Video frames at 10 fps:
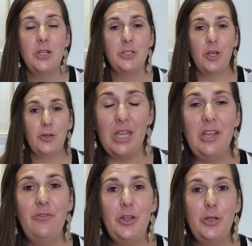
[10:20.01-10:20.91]
So
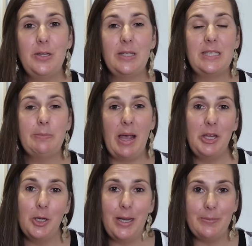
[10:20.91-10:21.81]
if you
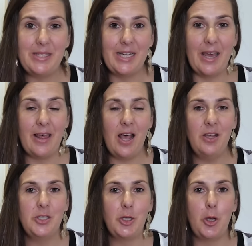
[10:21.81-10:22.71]
smack your lips together,
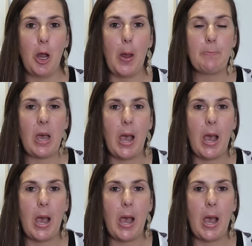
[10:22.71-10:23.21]
so go